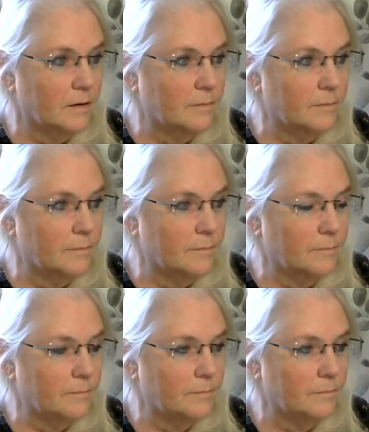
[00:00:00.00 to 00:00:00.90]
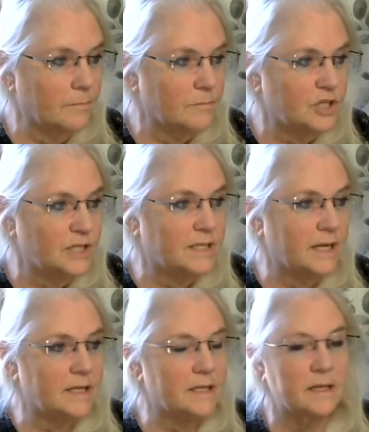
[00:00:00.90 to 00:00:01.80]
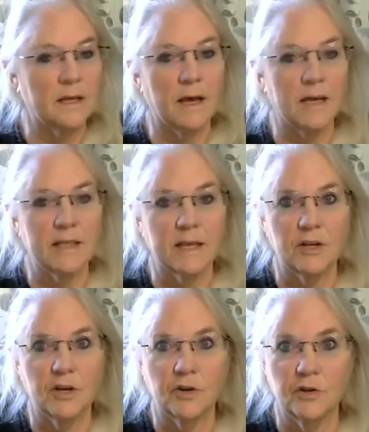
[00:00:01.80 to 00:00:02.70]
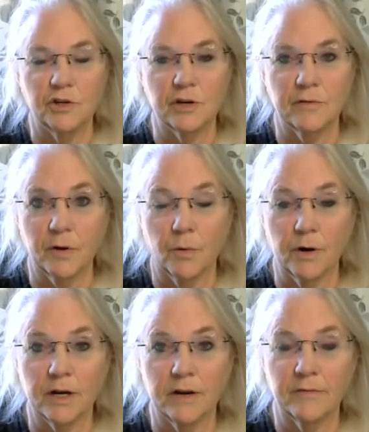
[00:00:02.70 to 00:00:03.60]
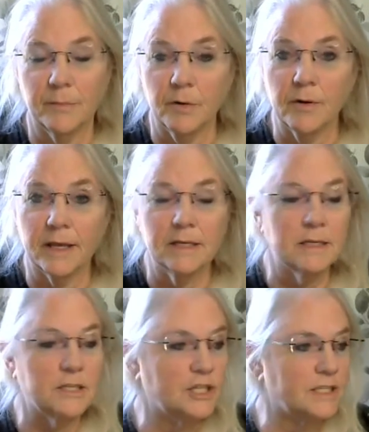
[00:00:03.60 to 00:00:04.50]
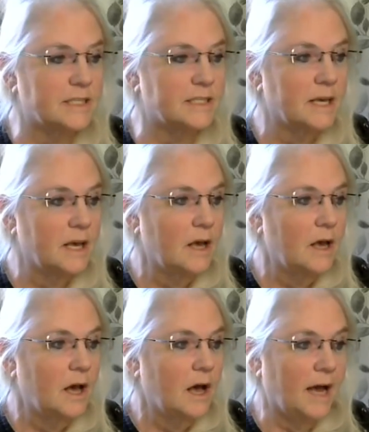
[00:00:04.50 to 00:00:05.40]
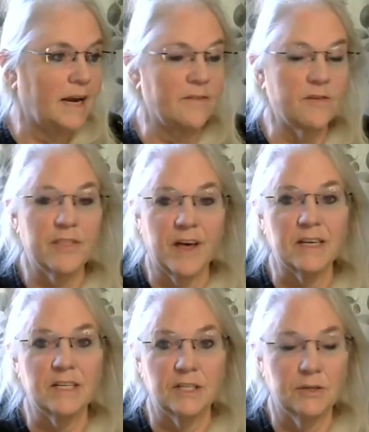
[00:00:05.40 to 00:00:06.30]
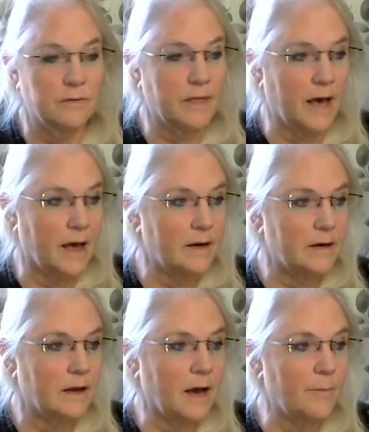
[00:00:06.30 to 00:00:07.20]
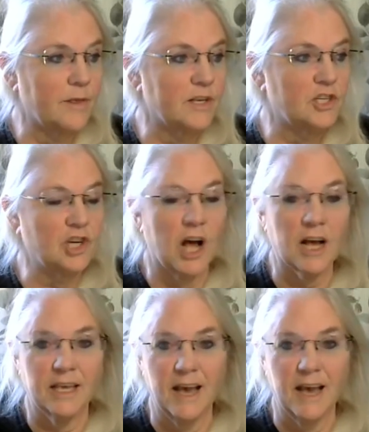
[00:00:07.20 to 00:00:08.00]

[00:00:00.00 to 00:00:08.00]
mm, she says, I said, you know, you should have recorded it from your end. And she says, I never thought to do that. I was in shock.